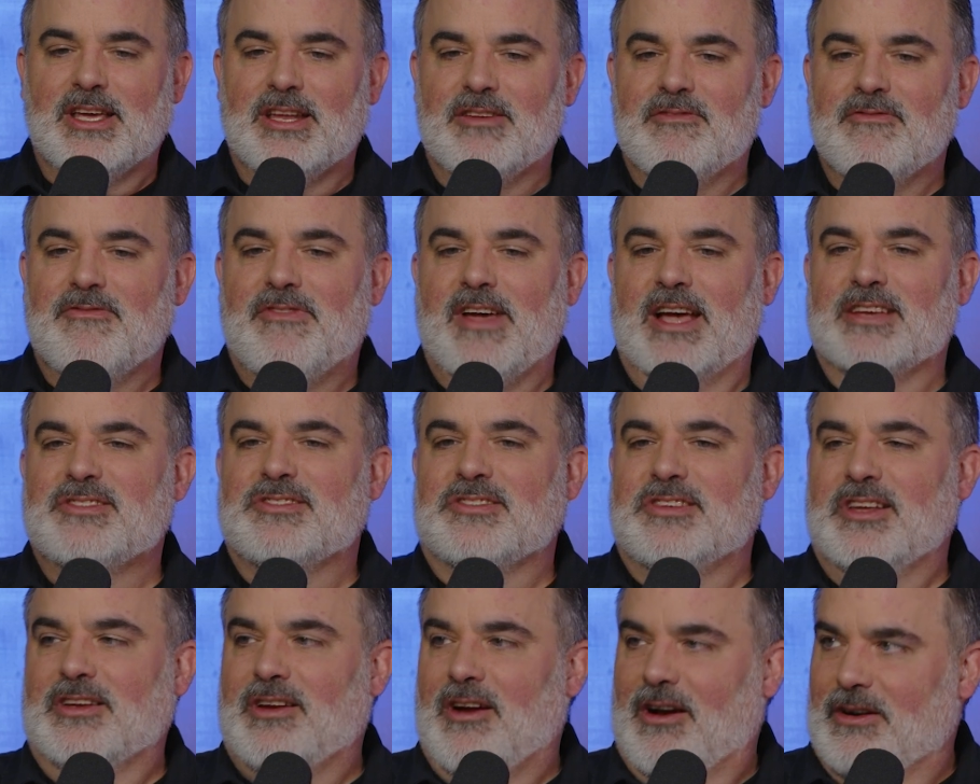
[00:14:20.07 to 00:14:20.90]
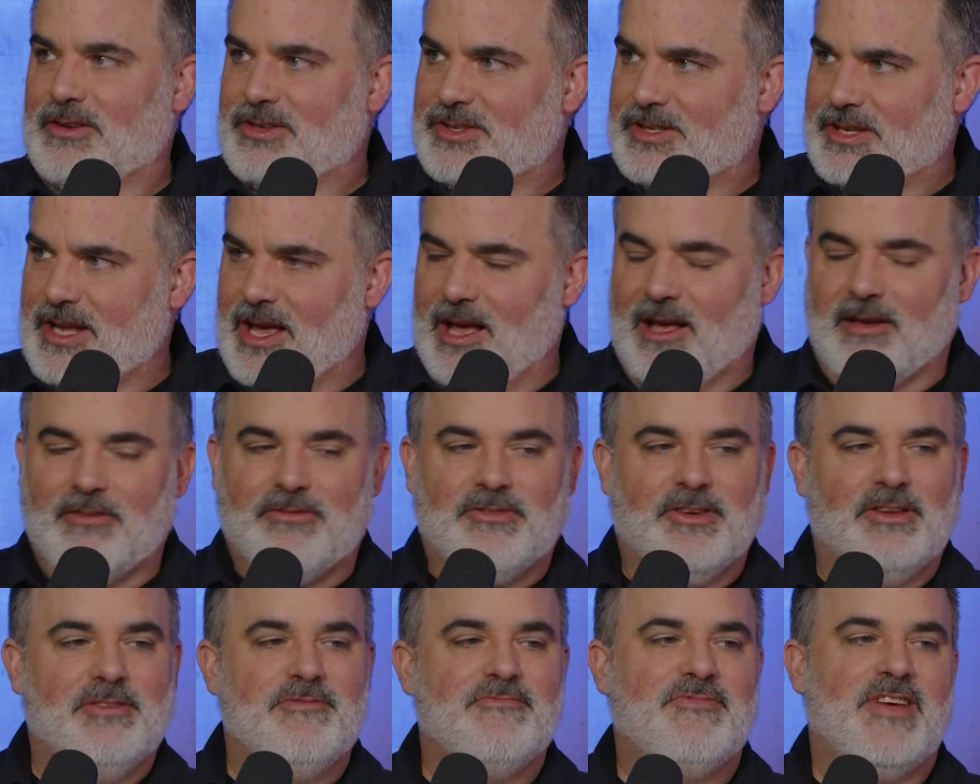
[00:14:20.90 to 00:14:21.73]
investing
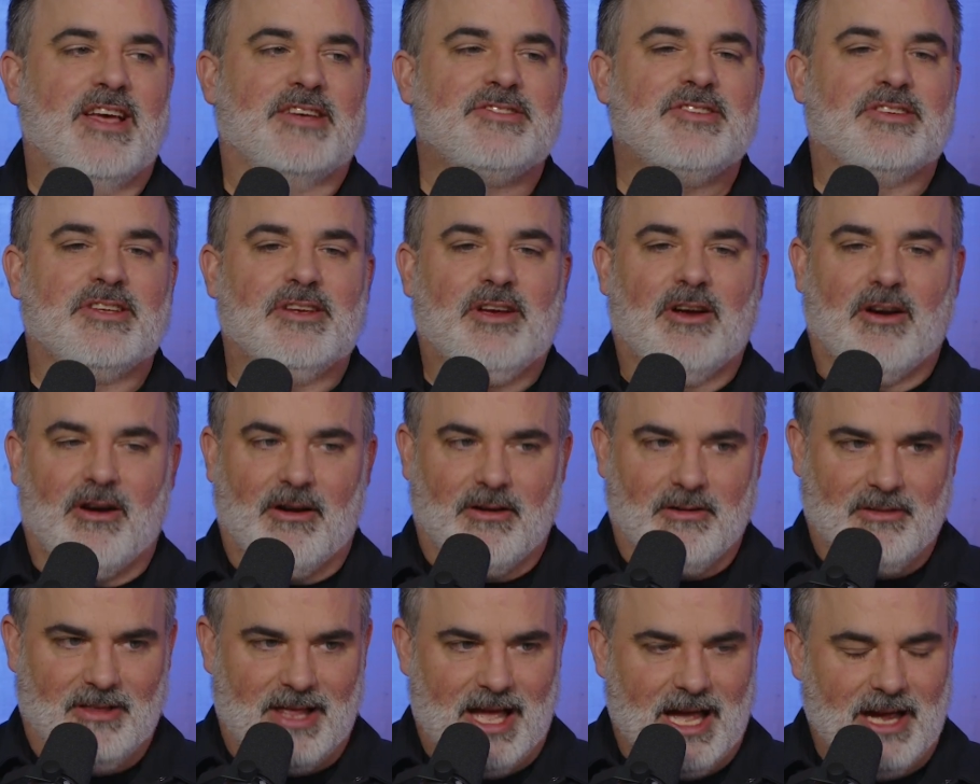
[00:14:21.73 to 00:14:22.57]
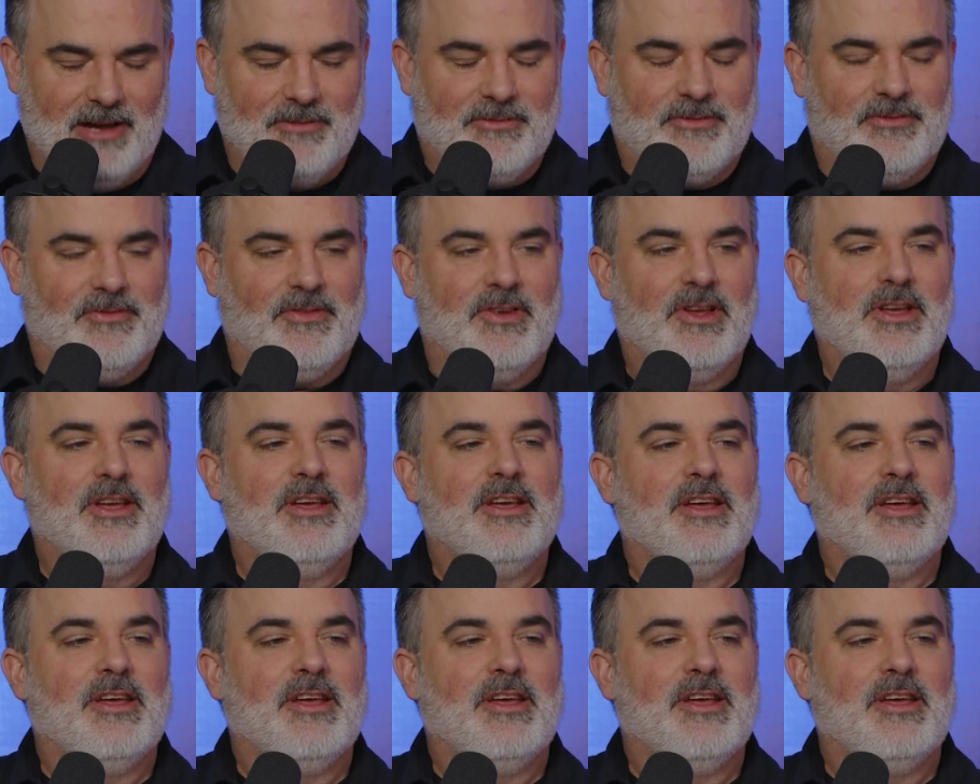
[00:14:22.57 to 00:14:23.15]
herself, investing her life